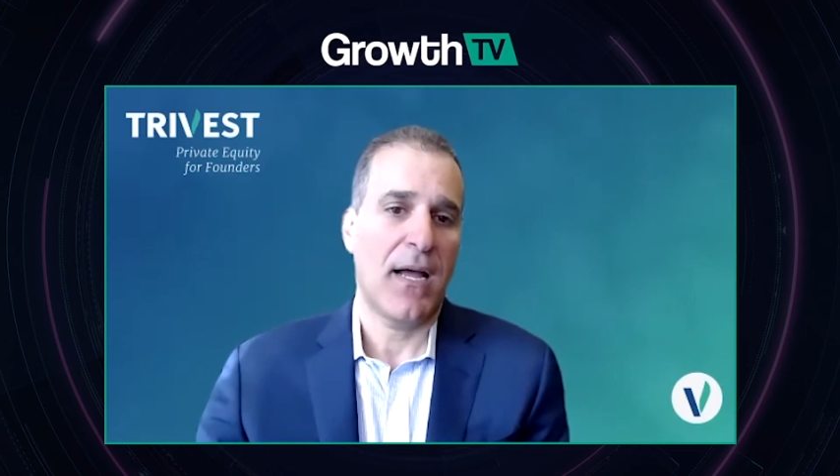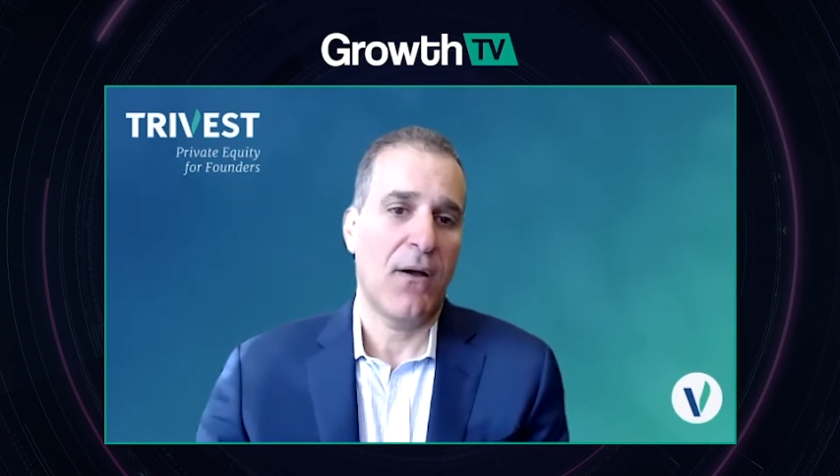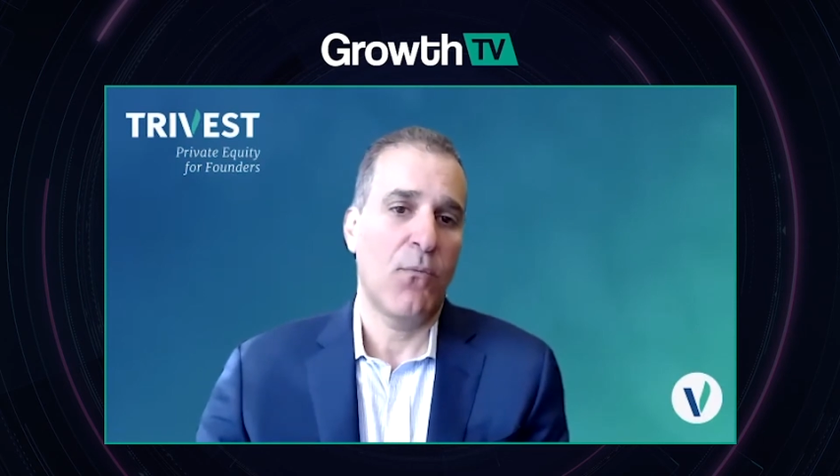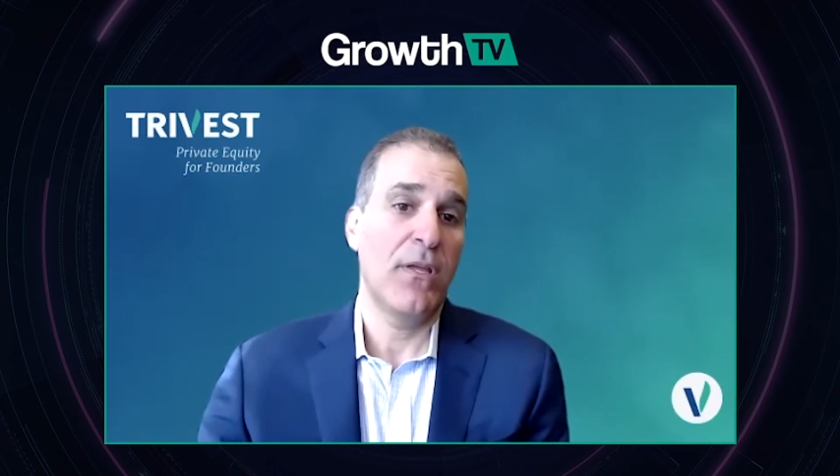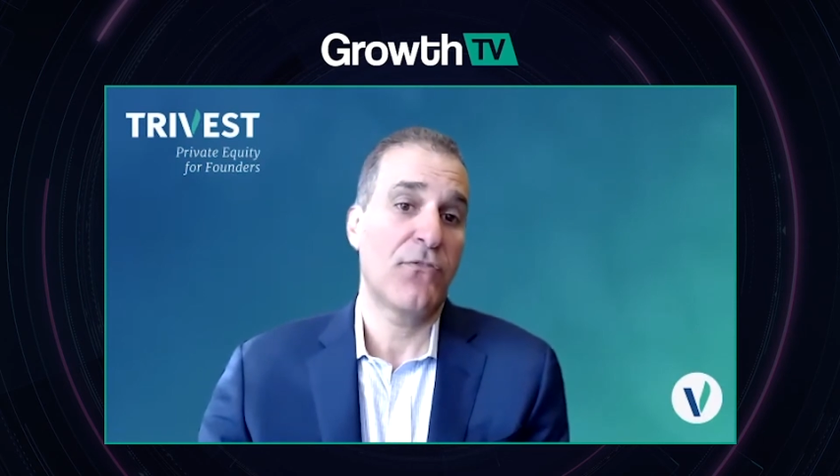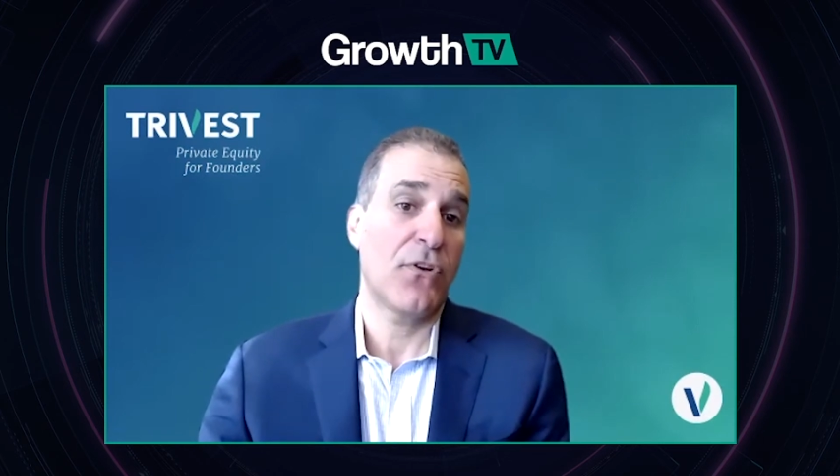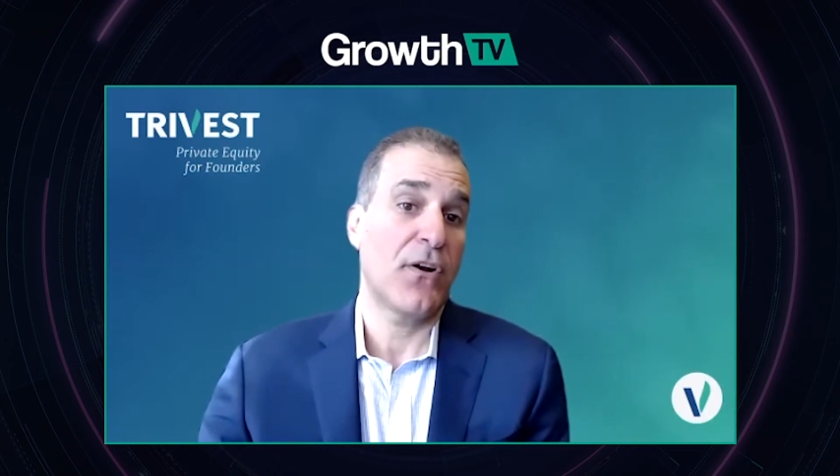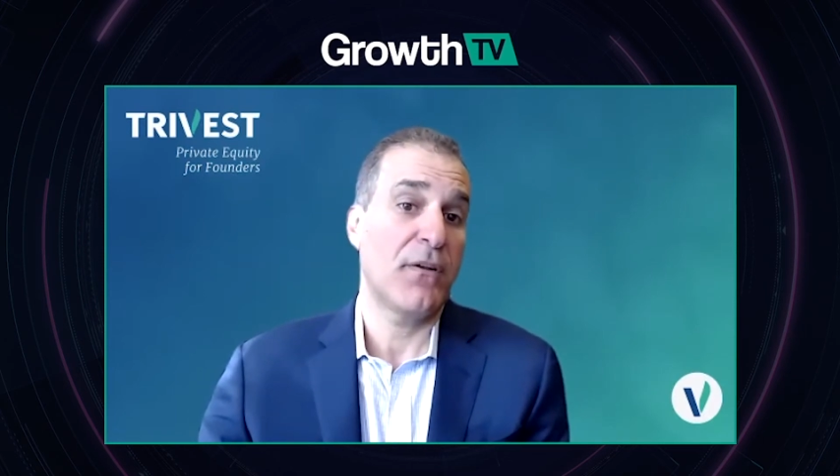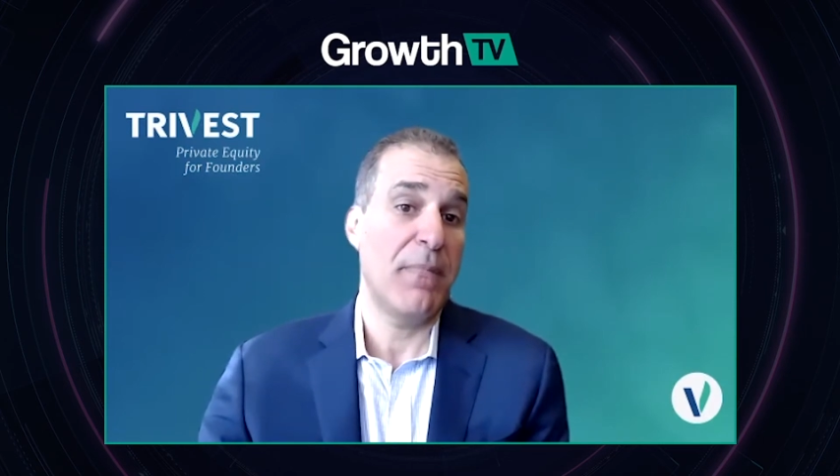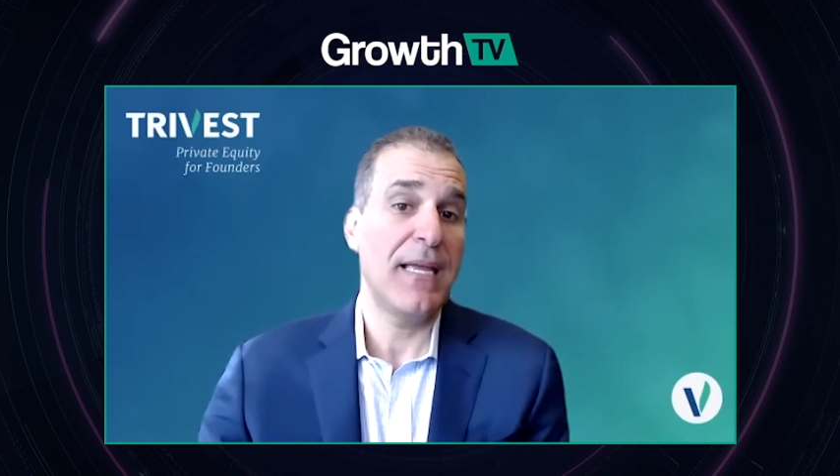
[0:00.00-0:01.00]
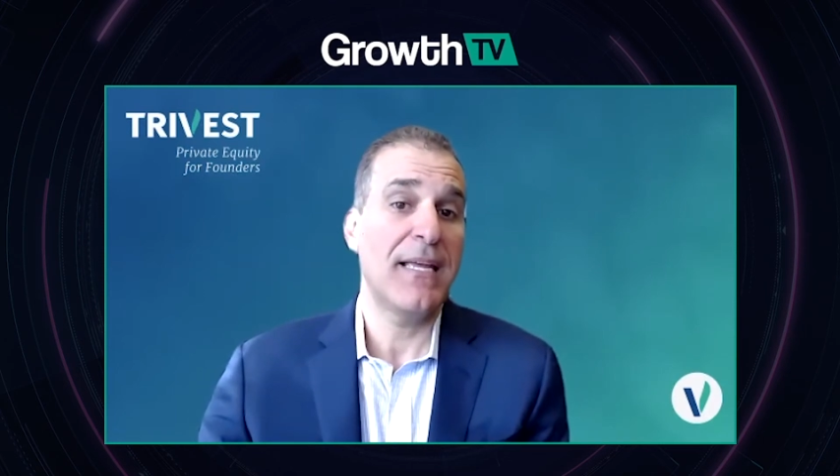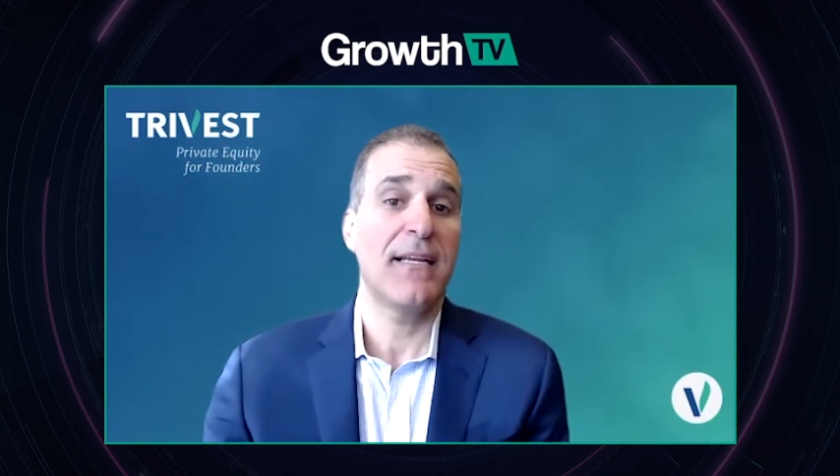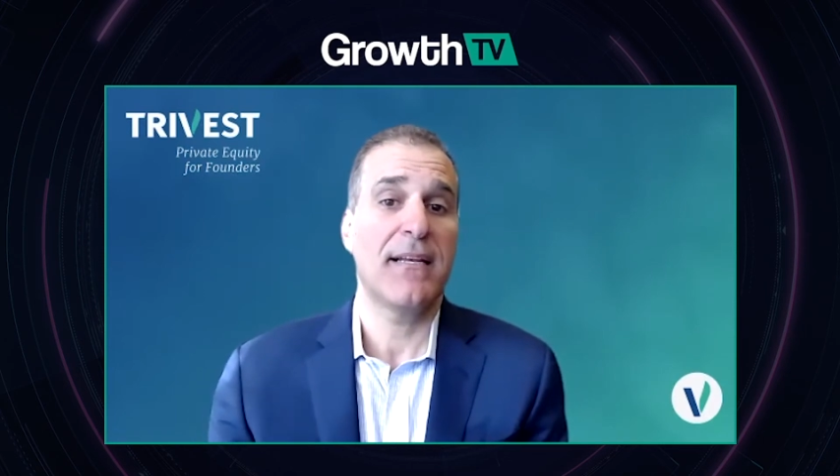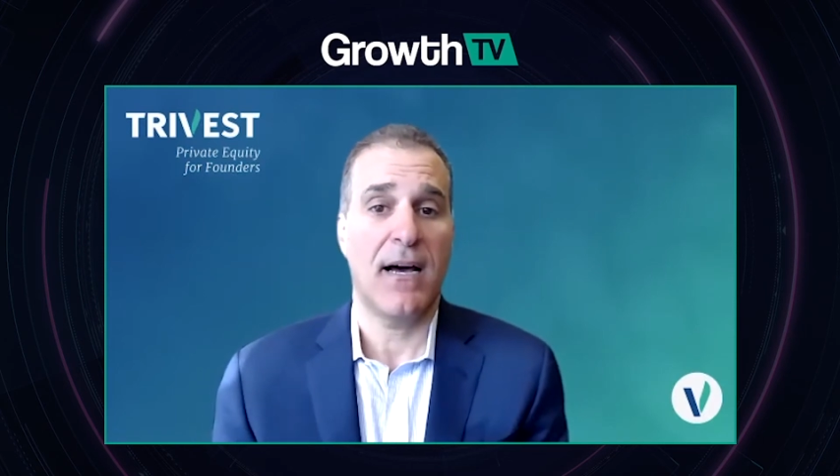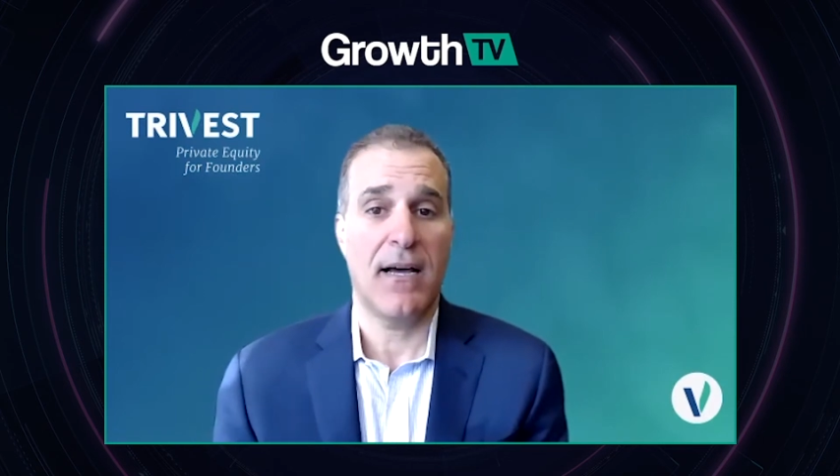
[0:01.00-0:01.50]
We started
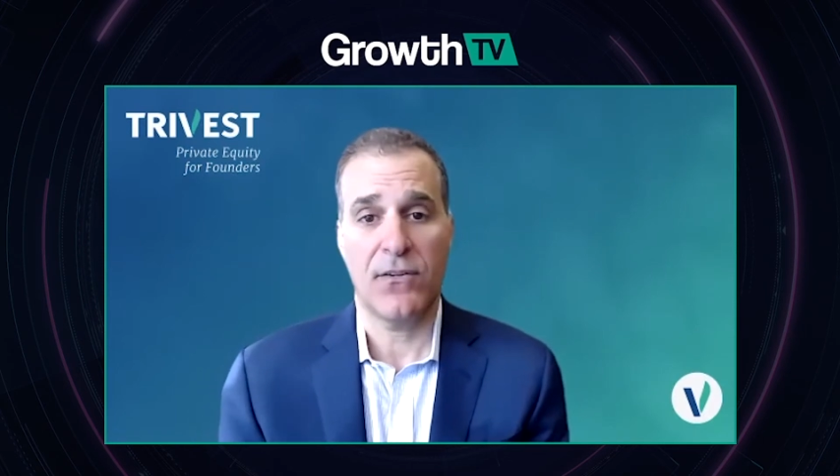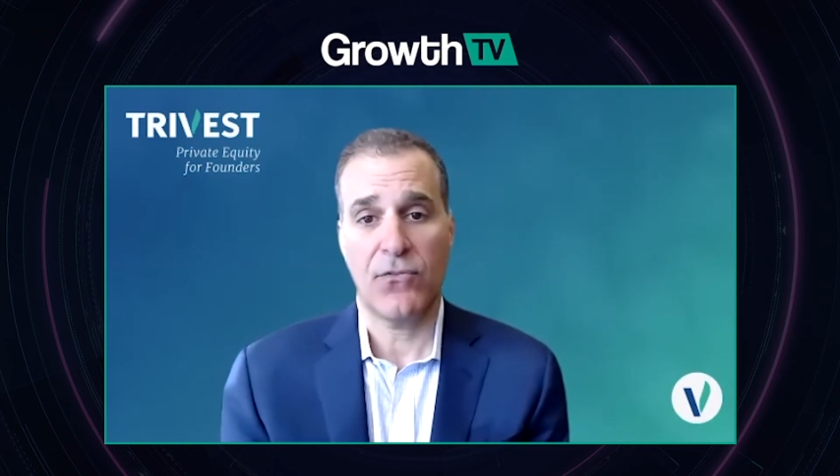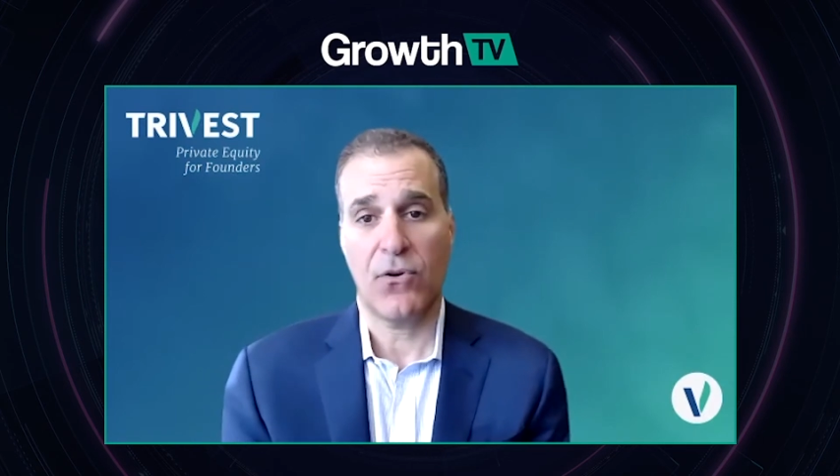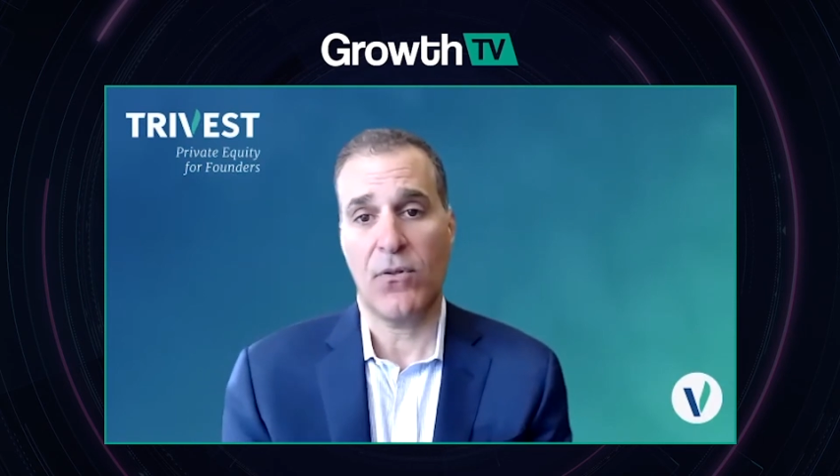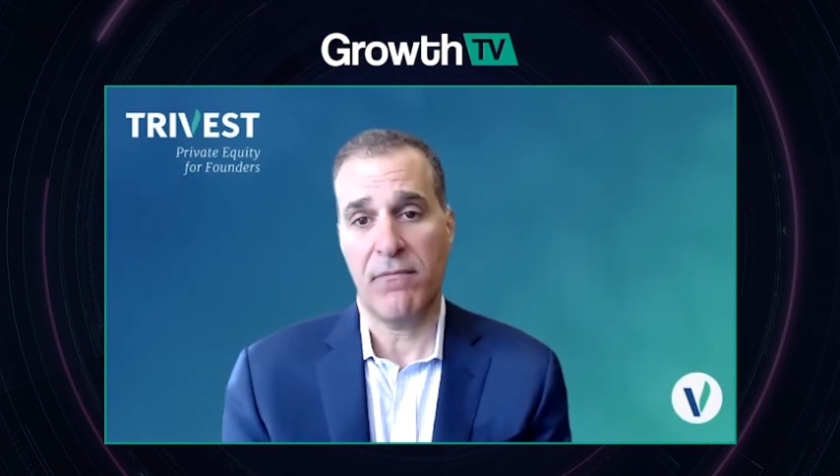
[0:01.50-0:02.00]
making non-control